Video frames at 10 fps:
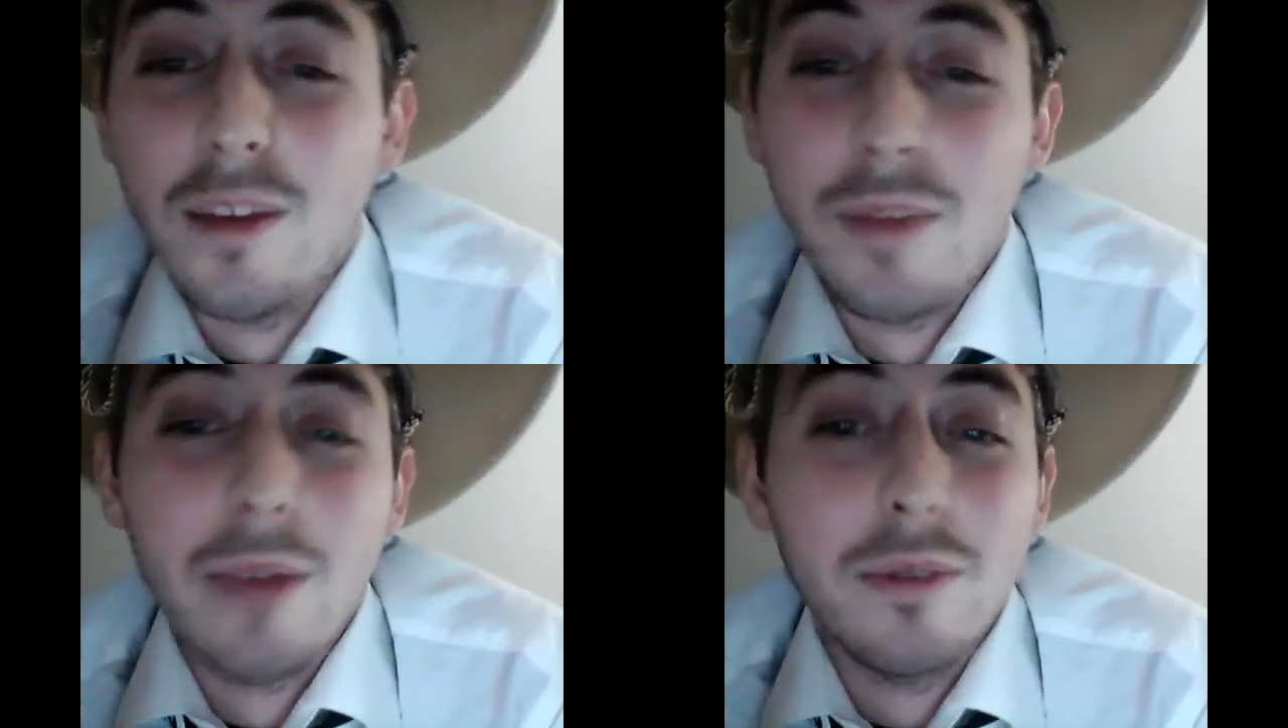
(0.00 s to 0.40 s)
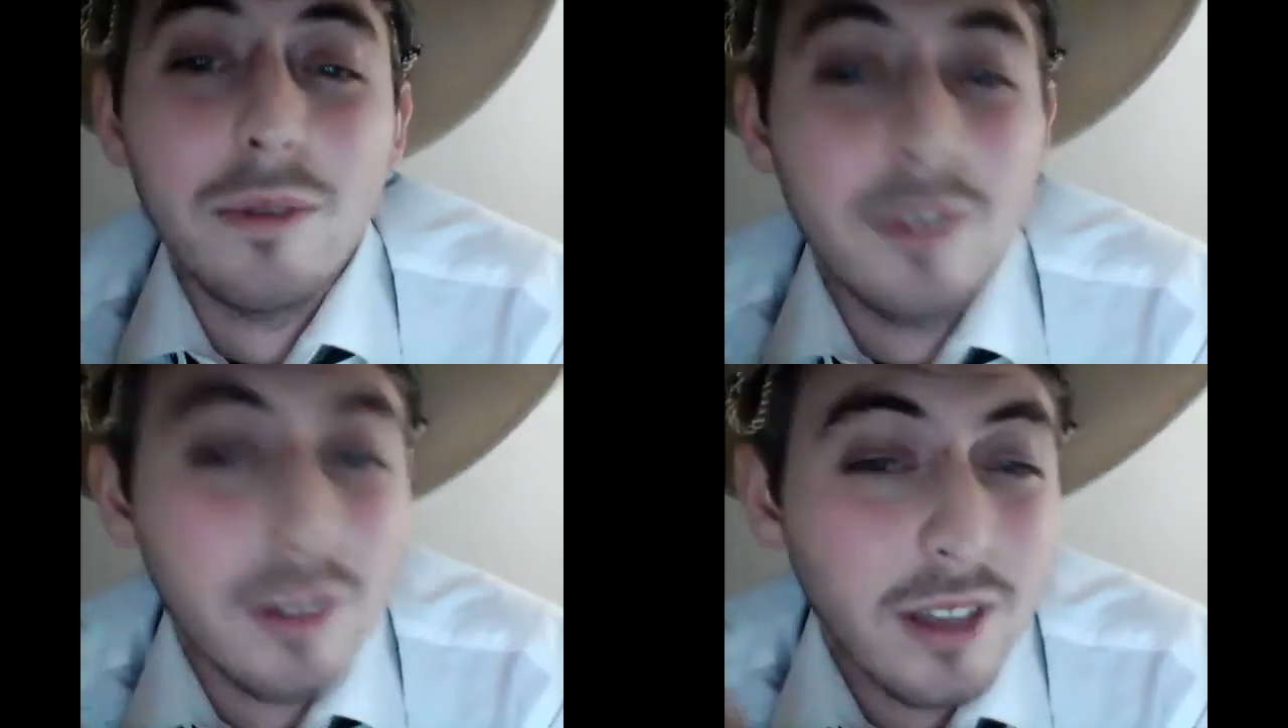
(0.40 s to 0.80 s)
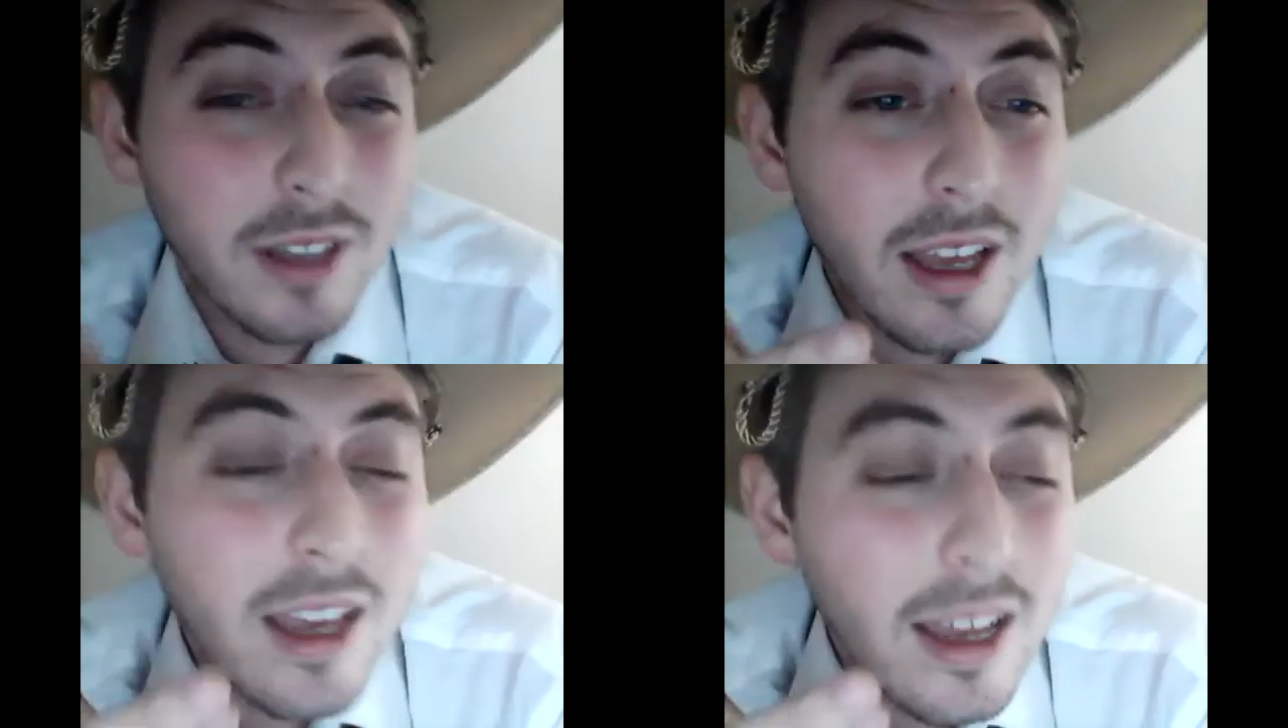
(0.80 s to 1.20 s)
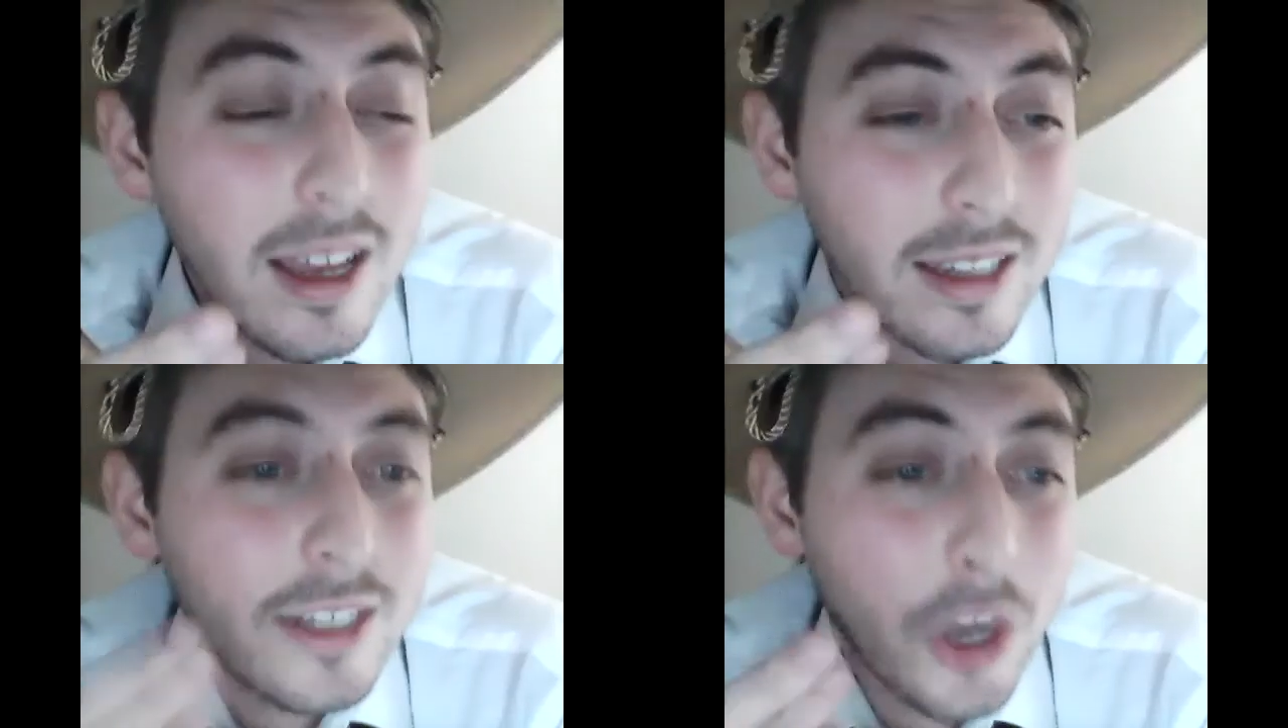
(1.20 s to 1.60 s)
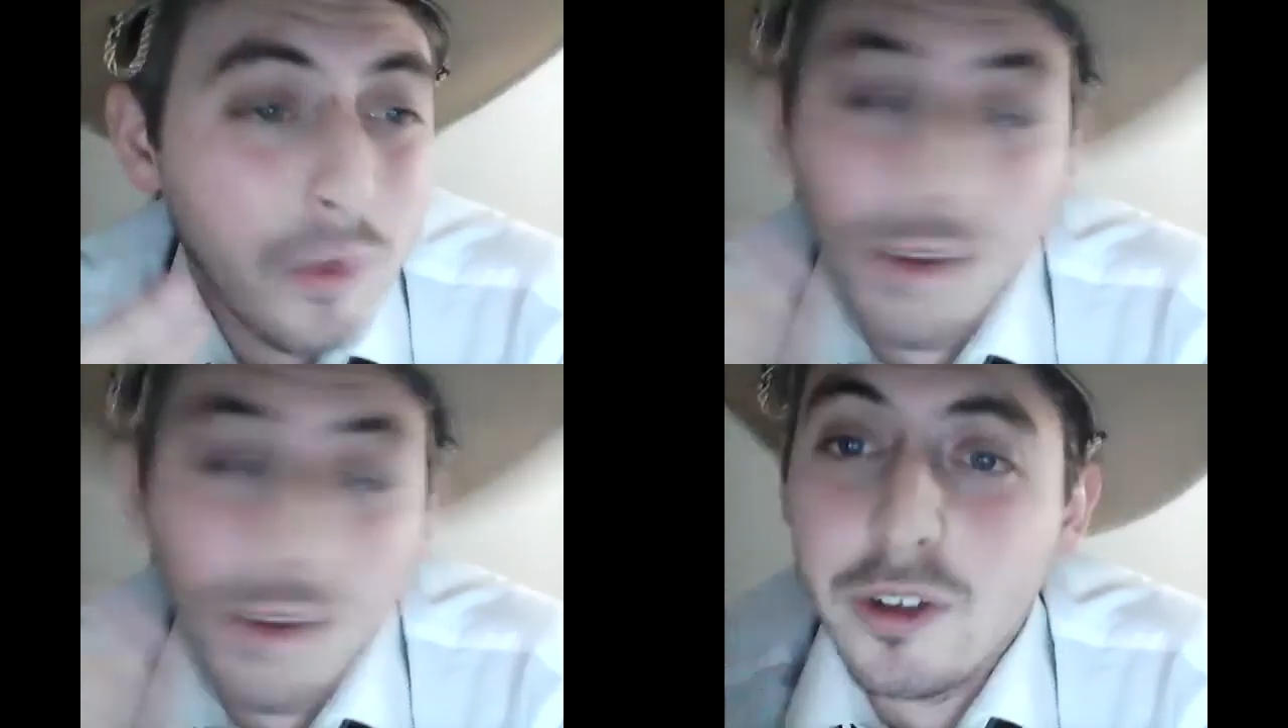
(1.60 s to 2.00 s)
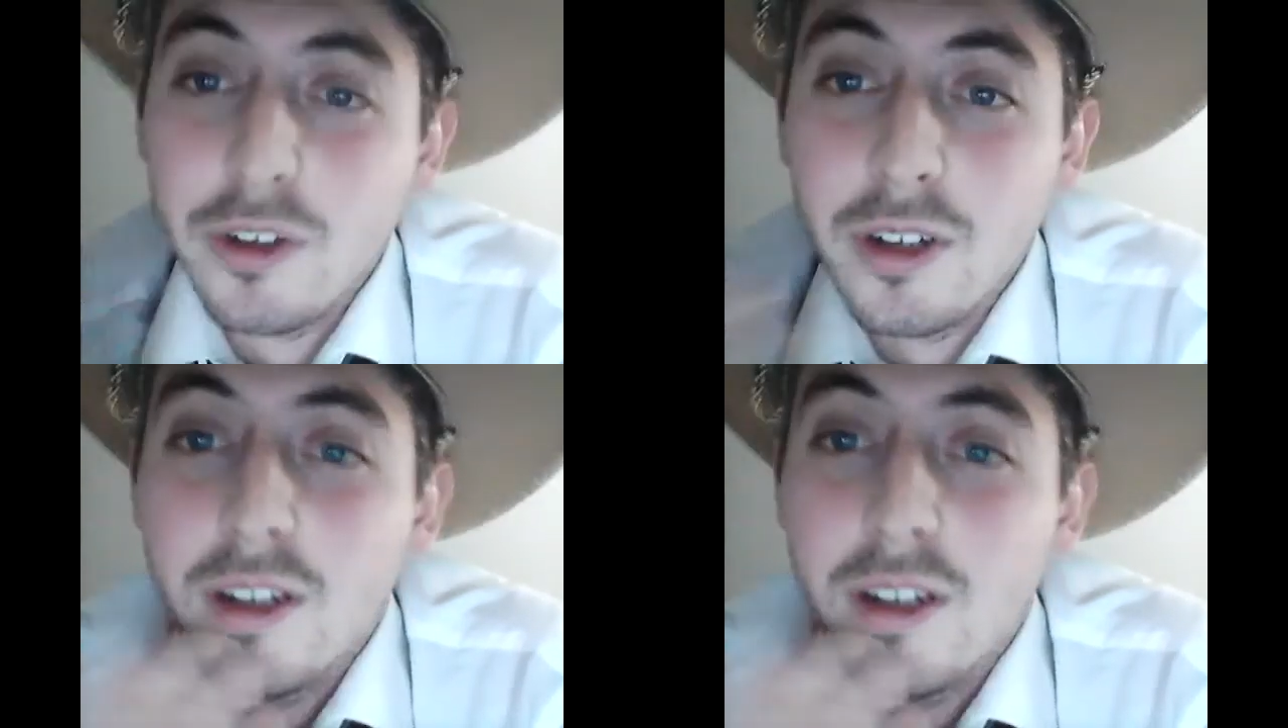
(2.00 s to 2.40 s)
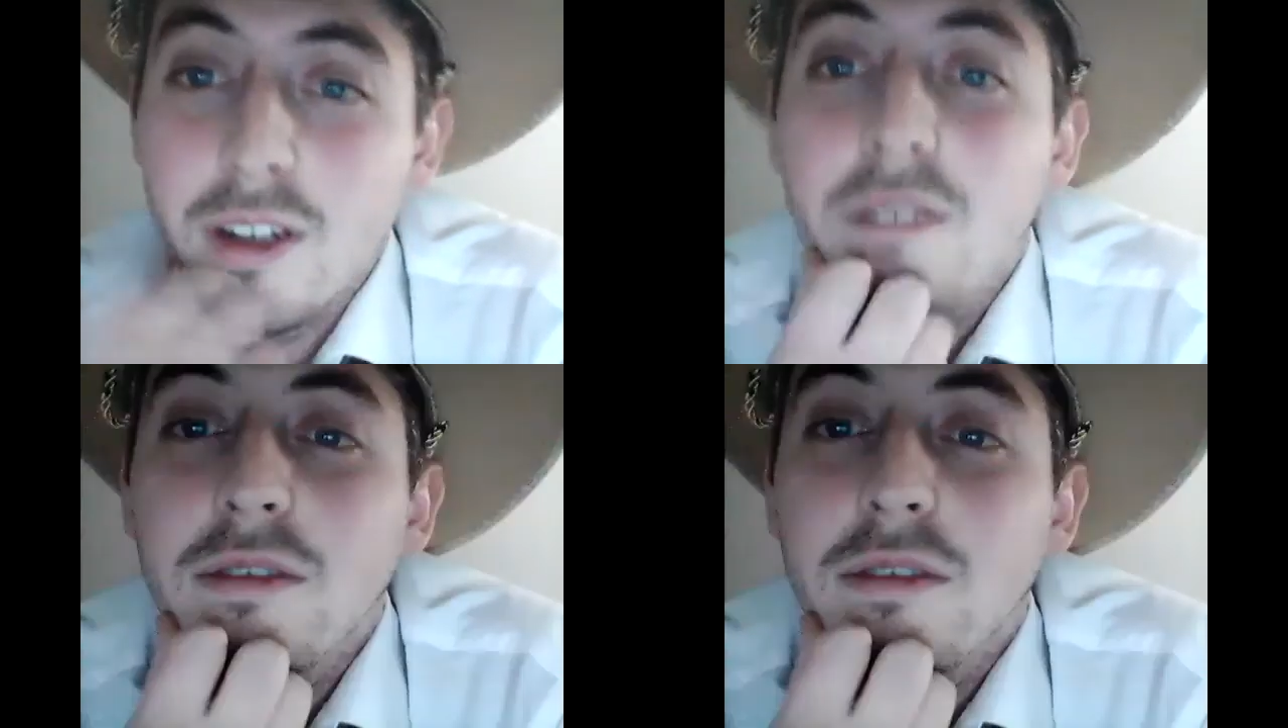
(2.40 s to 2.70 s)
be able to determine if you're good enough?